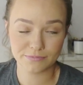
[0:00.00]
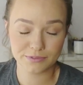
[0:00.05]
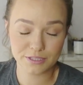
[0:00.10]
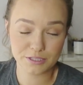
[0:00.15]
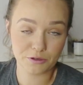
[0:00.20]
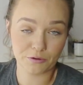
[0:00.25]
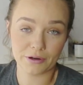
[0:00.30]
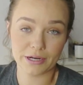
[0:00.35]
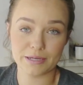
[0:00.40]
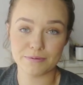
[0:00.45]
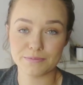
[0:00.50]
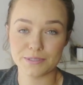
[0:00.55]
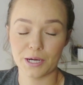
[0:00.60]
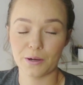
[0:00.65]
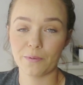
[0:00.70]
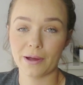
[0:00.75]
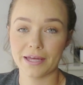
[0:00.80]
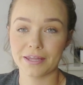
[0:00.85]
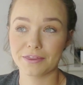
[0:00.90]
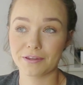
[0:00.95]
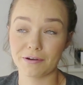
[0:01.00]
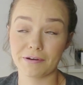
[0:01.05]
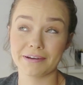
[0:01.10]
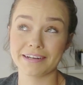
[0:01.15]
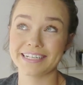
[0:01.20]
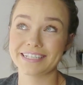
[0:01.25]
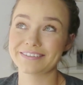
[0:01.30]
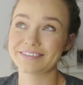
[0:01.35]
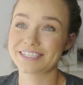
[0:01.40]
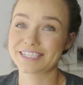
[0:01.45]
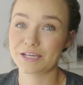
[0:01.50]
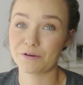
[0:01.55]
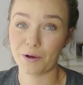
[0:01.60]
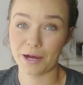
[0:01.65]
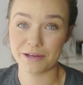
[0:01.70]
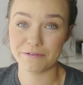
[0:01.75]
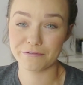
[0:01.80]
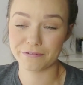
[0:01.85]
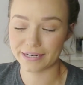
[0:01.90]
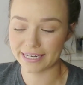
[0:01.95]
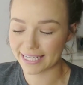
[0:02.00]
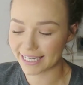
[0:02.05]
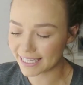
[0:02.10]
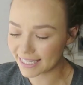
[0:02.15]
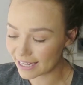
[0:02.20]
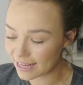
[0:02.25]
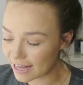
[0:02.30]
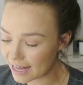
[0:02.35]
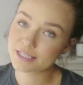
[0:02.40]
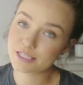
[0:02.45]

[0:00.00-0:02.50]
screamed our way through it. It was quite funny.